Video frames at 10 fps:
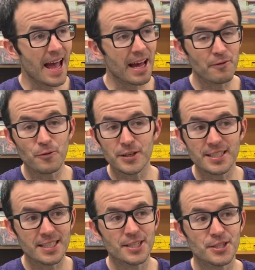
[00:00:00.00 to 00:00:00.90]
every
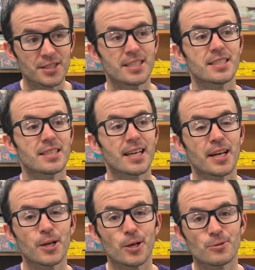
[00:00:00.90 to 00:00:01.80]
single season that
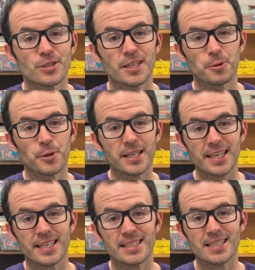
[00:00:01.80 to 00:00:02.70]
I coached, there were
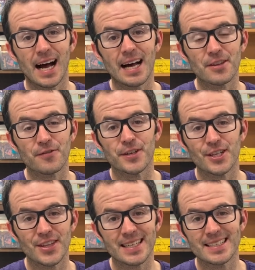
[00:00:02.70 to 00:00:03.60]
kids on the
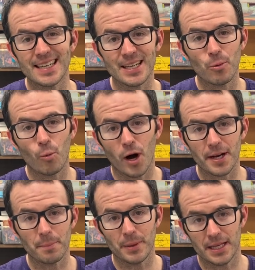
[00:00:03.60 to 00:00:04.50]
field that didn't want
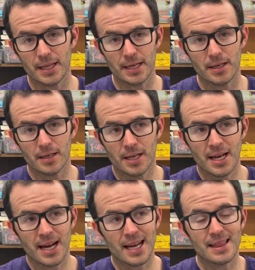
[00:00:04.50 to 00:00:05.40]
to be there.
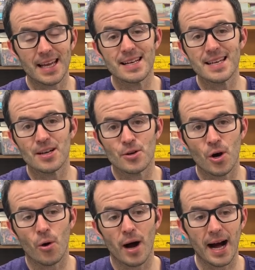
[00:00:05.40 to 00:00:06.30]
And they didn't
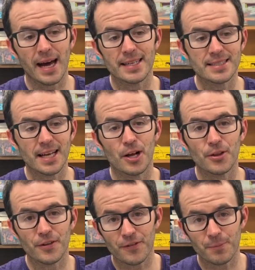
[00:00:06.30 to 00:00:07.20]
know how to tell
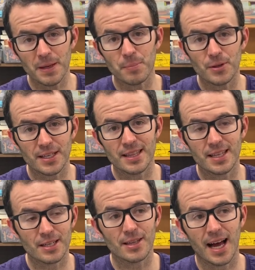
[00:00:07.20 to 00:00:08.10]
the people in
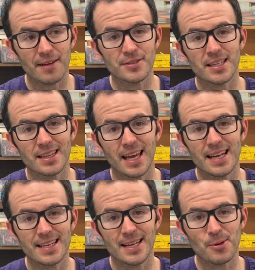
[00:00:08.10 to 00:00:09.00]
their lives that they
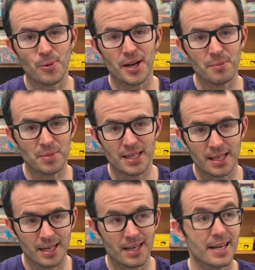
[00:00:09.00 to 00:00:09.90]
didn't want to be
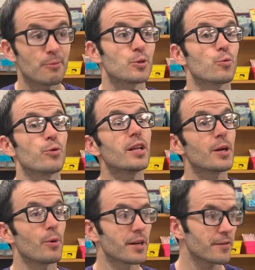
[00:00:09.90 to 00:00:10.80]
there. And it was
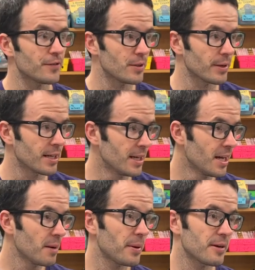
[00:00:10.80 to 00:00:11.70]
really wonderful when
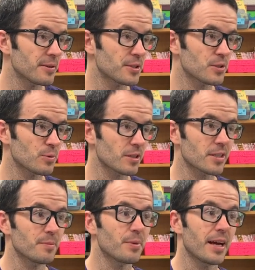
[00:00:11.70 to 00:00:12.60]
parents were
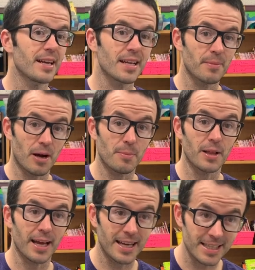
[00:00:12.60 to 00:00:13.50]
complaining about
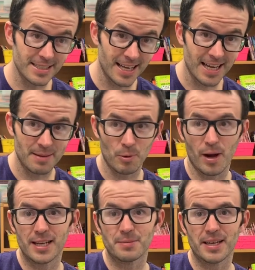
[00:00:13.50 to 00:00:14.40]
playing time and
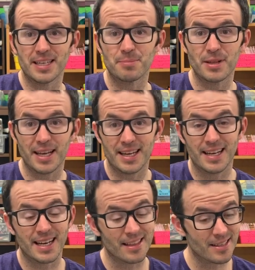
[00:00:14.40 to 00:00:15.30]
why isn't my kid
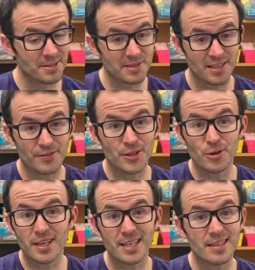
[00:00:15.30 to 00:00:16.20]
playing? And I thought to myself,
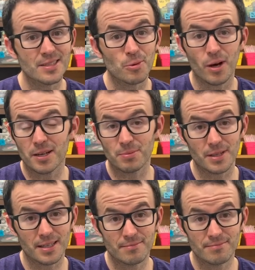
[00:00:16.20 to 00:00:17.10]
your kid doesn't want to
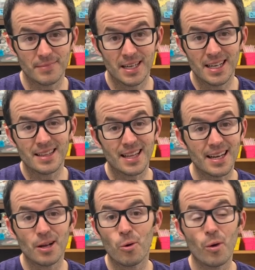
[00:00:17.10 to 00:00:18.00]
play.
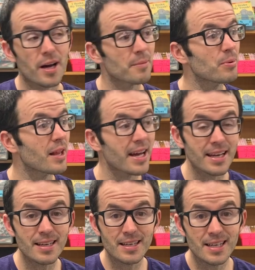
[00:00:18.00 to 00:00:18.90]
They don't want to
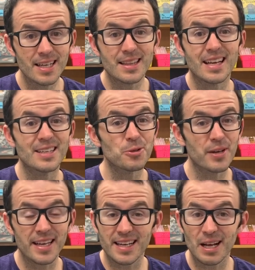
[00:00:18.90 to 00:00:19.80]
play. They enjoy
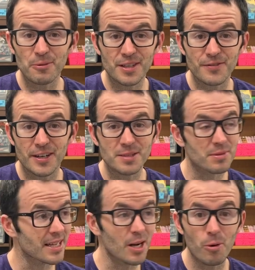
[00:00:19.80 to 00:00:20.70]
hanging out with their friends,
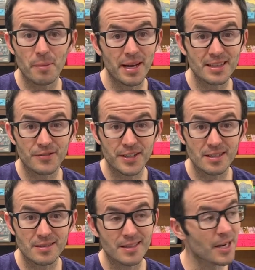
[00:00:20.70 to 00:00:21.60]
but they don't want to be on the
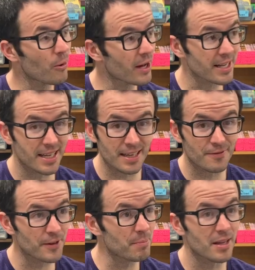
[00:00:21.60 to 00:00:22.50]
field. They don't want to hit.
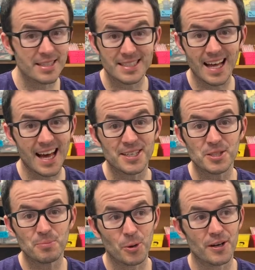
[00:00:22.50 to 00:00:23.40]
Football is not a
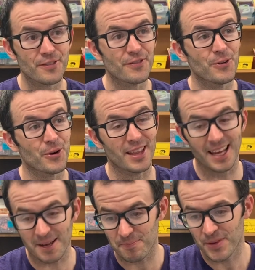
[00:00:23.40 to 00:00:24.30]
sport for
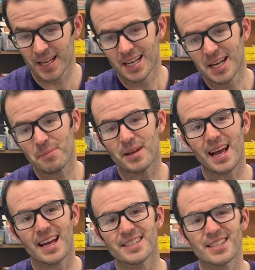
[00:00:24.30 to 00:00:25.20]
them but I
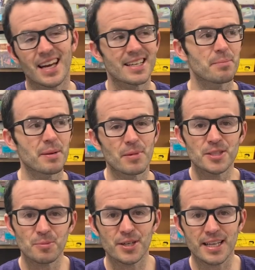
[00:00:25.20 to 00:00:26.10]
had to kind of be
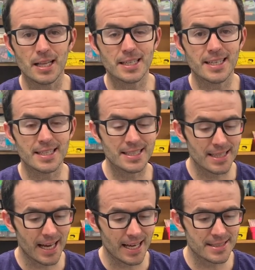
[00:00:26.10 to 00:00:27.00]
much more delicate in
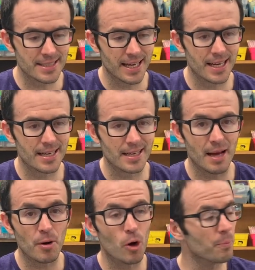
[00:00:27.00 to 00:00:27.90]
that. And
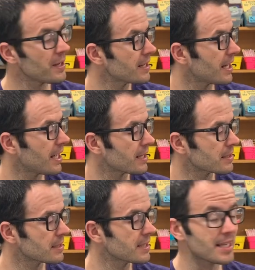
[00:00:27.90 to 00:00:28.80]
I'm hoping that
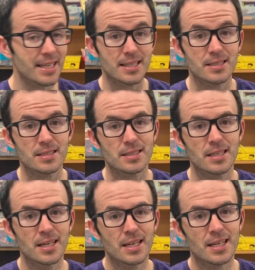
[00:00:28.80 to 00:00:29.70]
kids
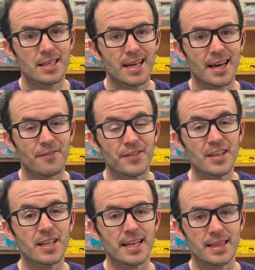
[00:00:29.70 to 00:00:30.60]
that
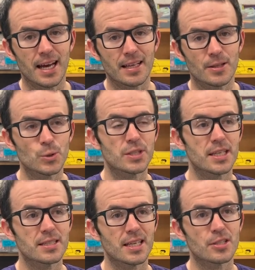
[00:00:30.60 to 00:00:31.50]
feel like that. Those
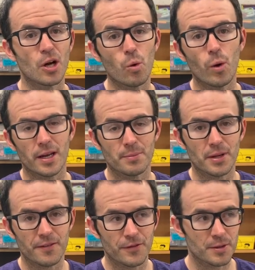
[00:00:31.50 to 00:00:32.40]
kids that don't want to
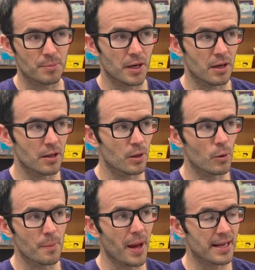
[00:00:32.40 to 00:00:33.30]
play football
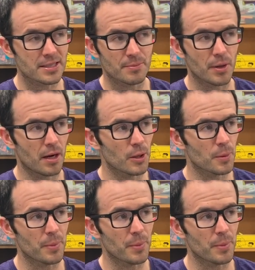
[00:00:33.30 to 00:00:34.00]
or basketball or